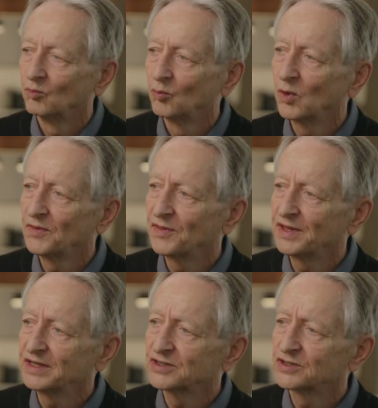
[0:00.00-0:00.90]
One
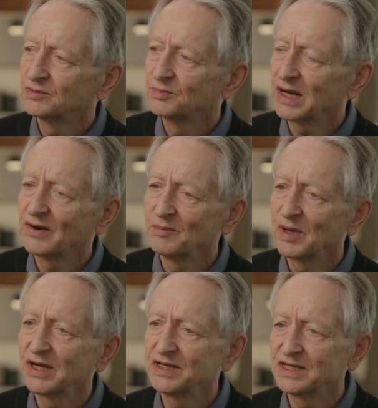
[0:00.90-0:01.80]
thing to bear in
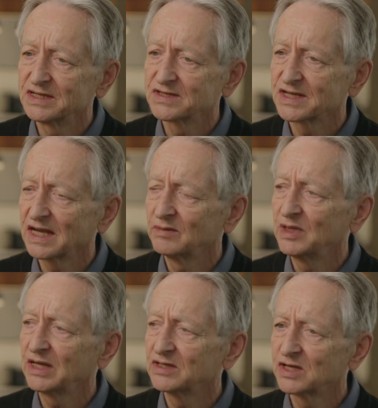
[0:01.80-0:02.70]
mind is how
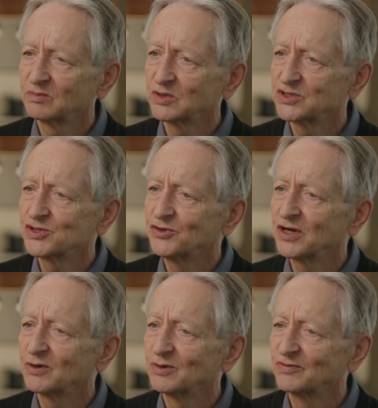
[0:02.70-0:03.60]
many examples do you
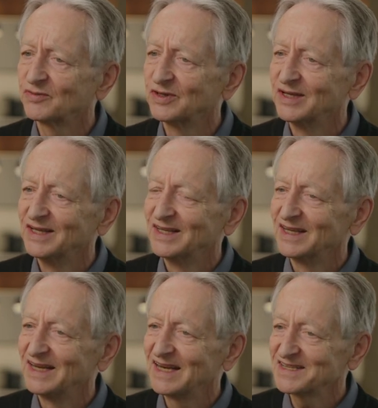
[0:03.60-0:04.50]
know of
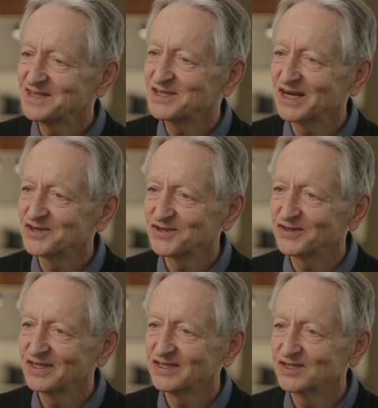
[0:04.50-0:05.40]
less intelligent
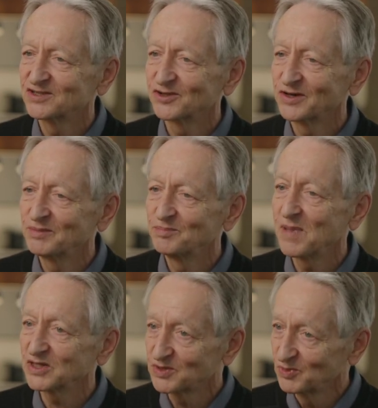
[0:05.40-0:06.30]
things controlling
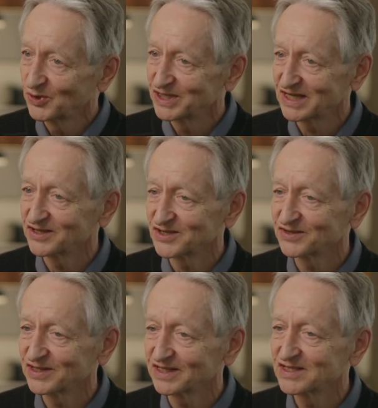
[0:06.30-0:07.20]
much more
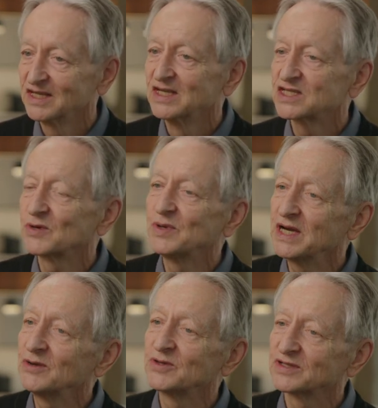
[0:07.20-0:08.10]
intelligent things? So we
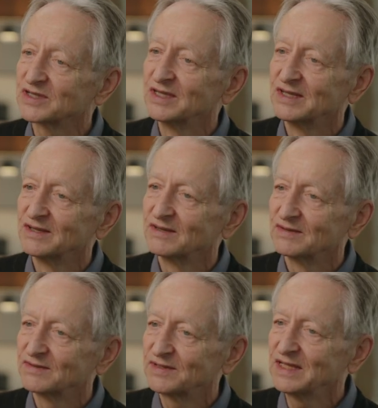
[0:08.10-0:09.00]
know that
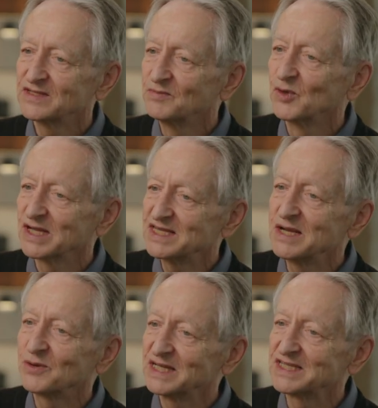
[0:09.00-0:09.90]
things are more or less
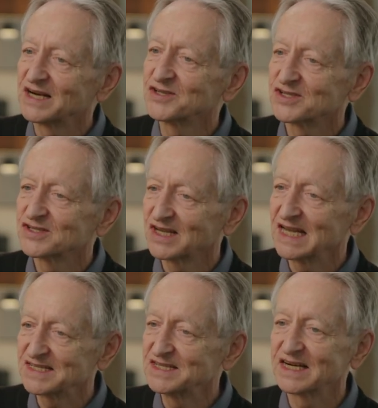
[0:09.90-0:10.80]
equal intelligence. The
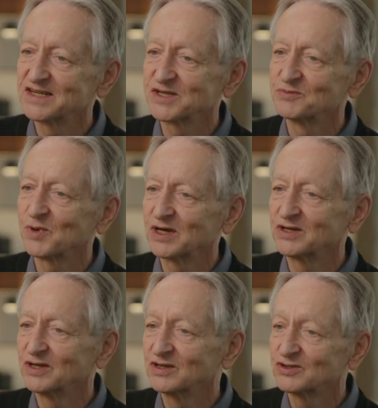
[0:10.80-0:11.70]
less intelligent one
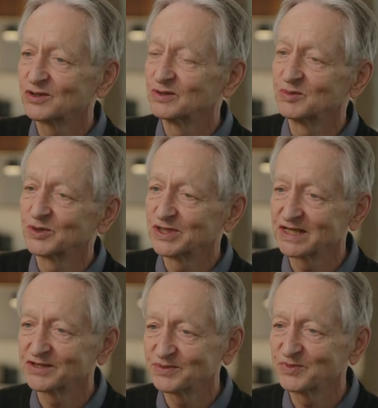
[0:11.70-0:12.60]
can control the more
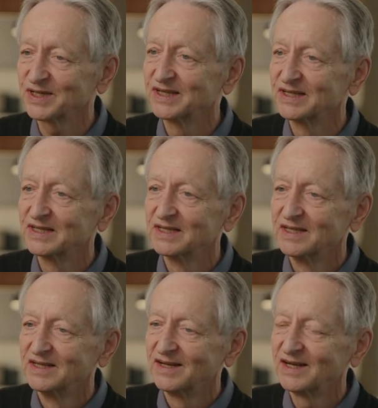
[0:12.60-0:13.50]
intelligent
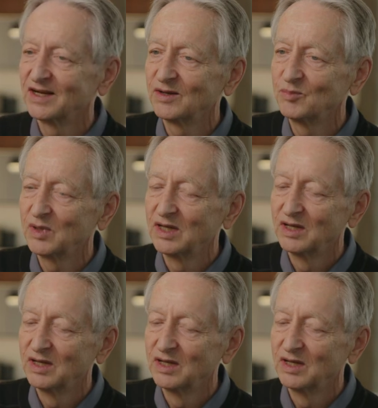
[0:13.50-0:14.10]
one.